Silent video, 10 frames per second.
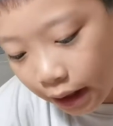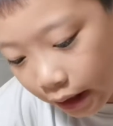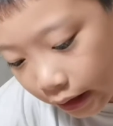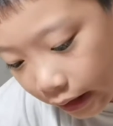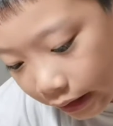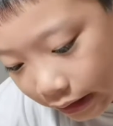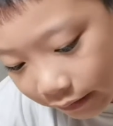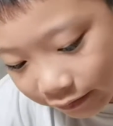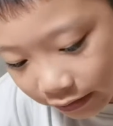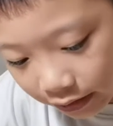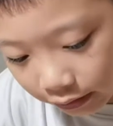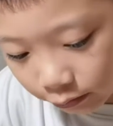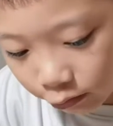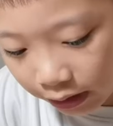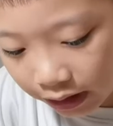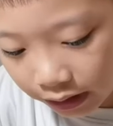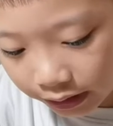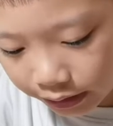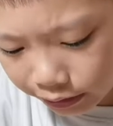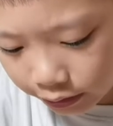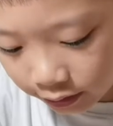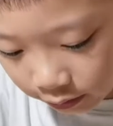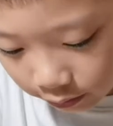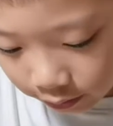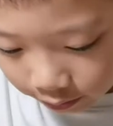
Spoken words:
in late afternoon weekends too.